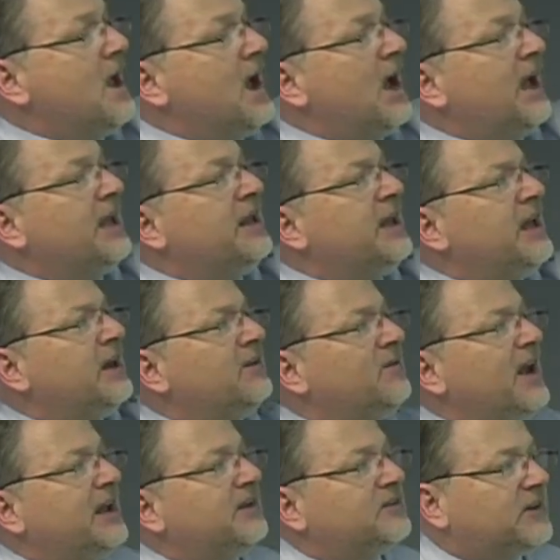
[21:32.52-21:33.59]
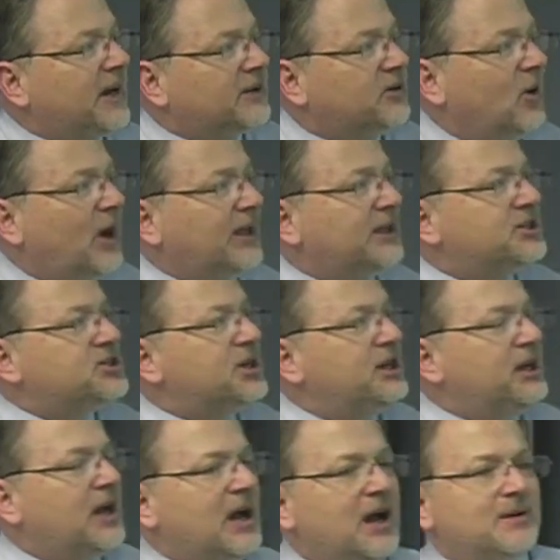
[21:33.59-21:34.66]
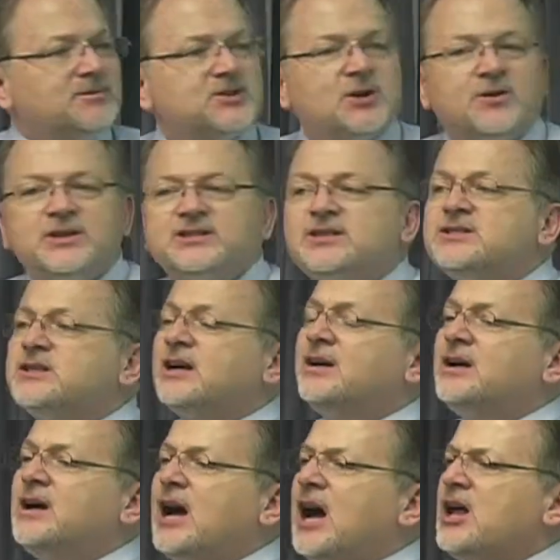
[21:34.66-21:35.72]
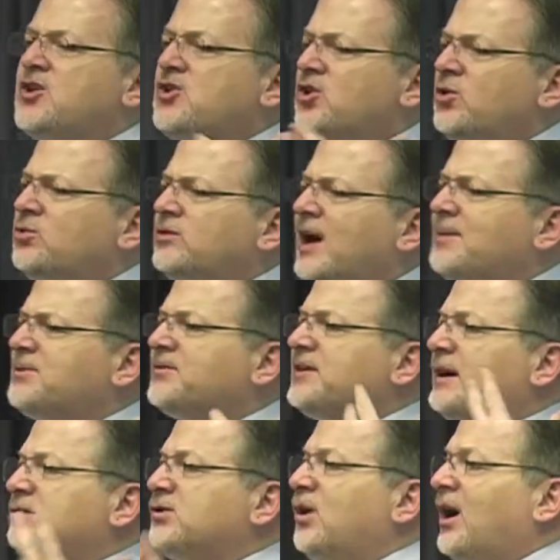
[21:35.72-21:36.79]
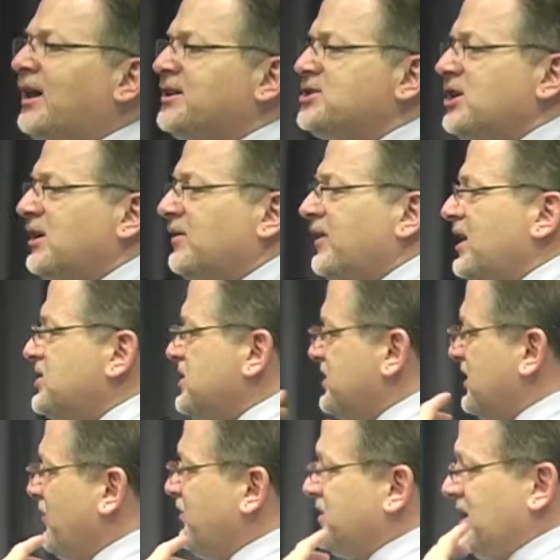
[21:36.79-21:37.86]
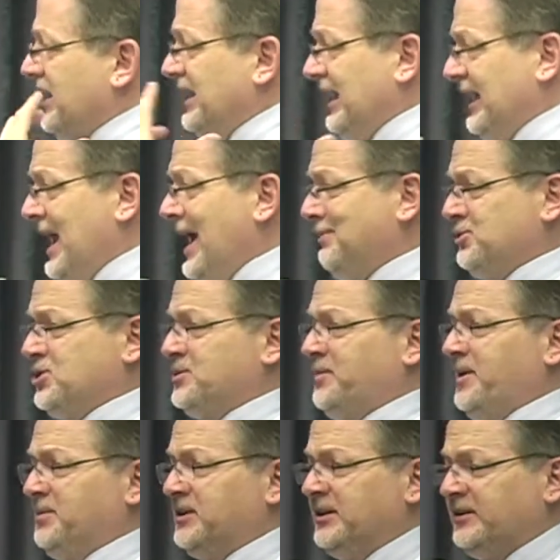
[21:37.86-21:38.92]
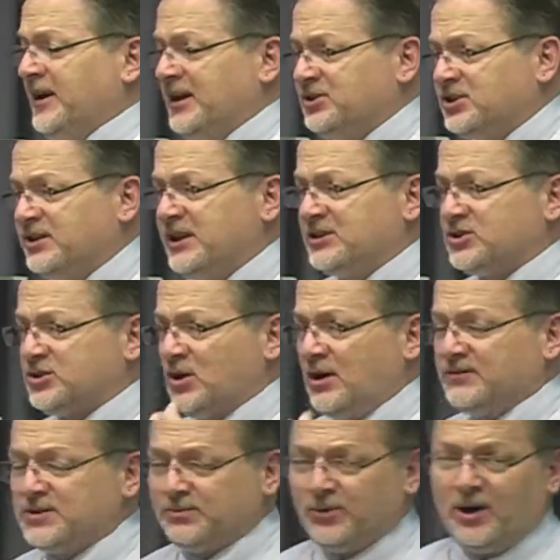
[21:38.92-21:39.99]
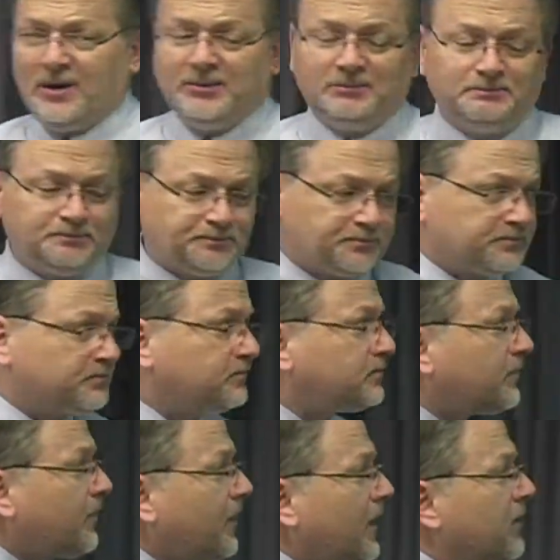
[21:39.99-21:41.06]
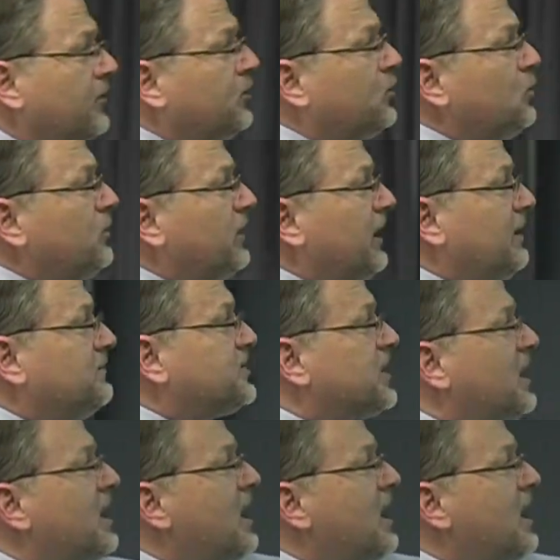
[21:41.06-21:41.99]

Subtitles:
In innovative technology, so this is a new type of technology innovation, something that captures people's attention, that solves a problem. The 2 teams,